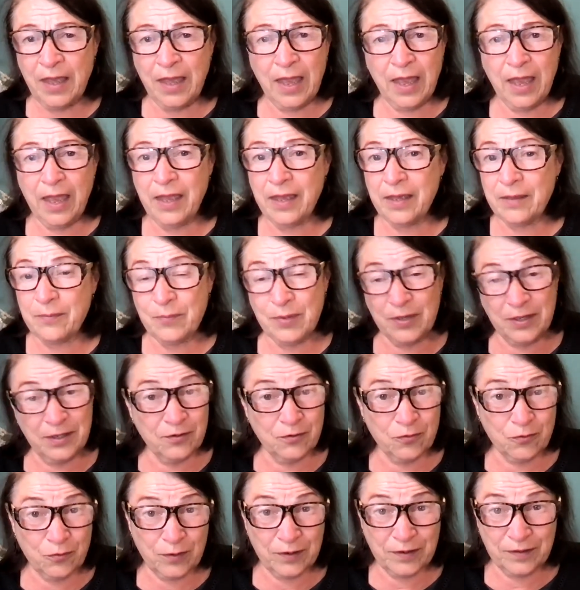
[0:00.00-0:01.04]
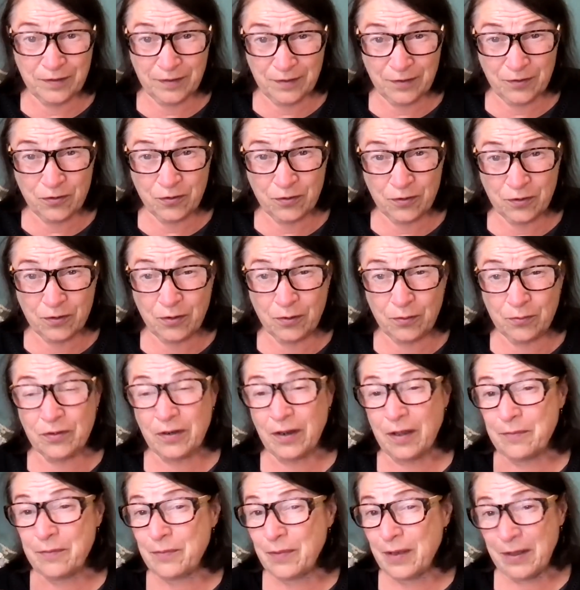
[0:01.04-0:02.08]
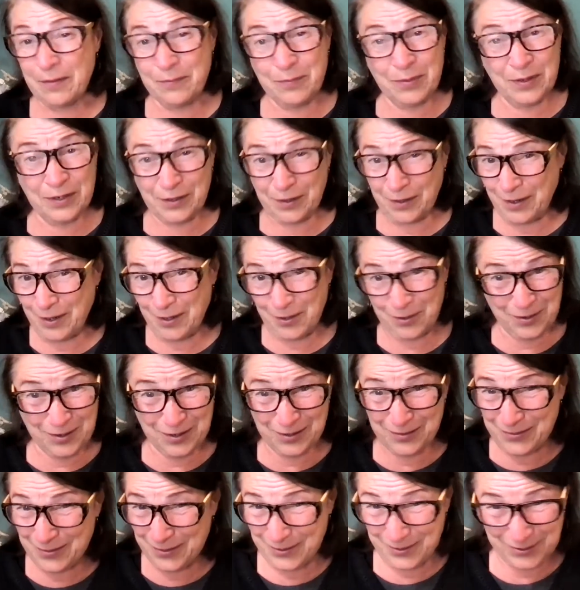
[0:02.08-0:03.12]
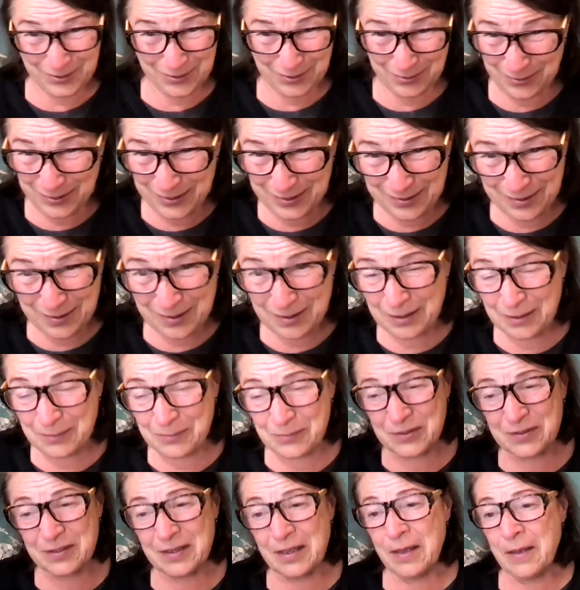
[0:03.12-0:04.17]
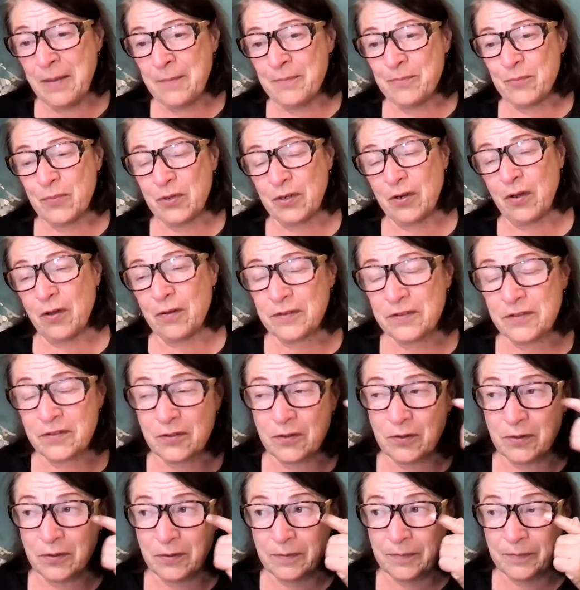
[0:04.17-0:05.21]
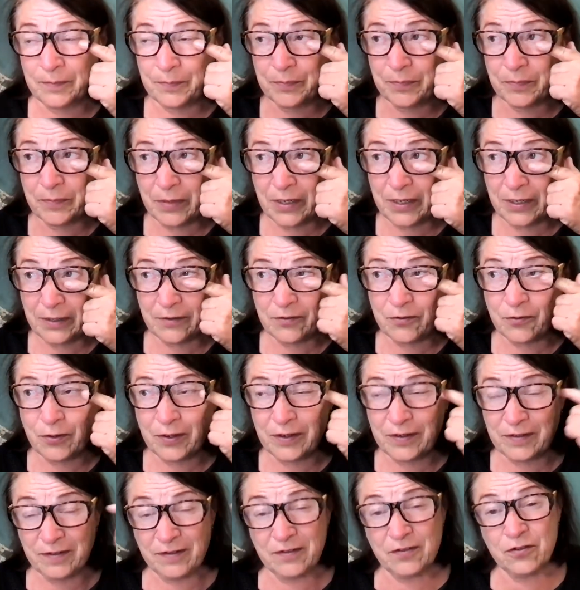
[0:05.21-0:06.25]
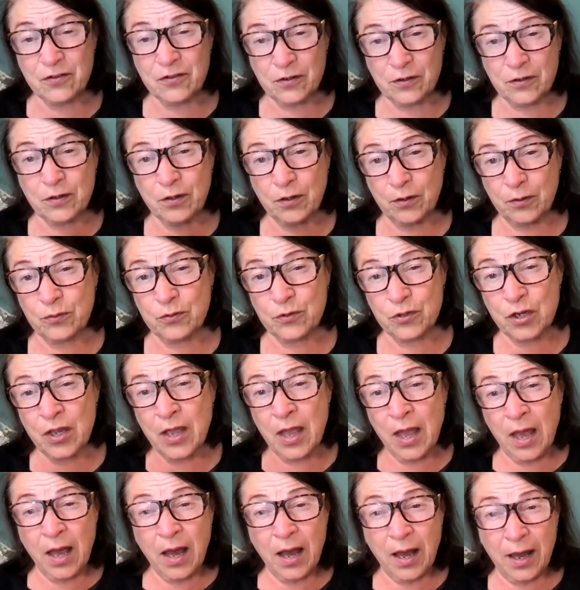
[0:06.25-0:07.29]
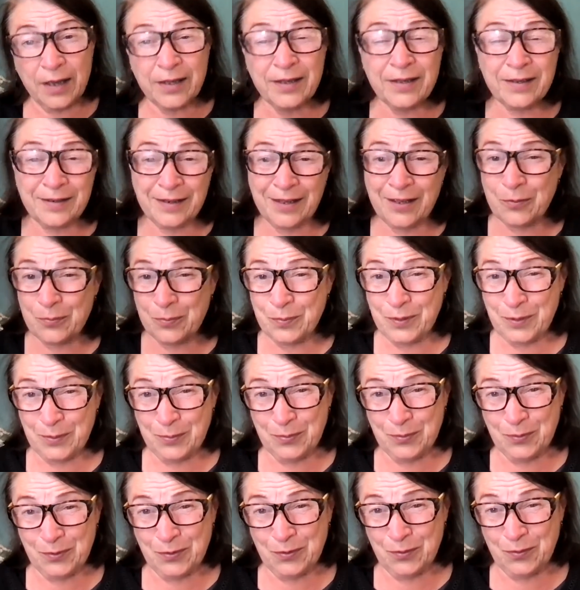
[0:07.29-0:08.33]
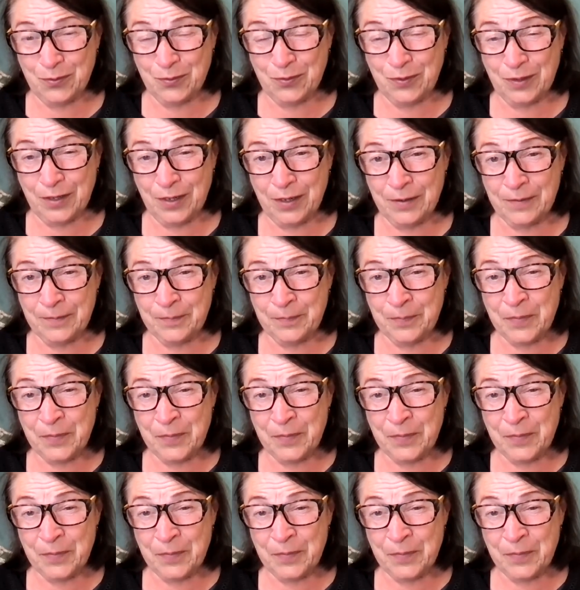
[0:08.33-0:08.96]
And being a transition coach, I've been a caregiver 3 times, but also being a transition coach, I can help people through that.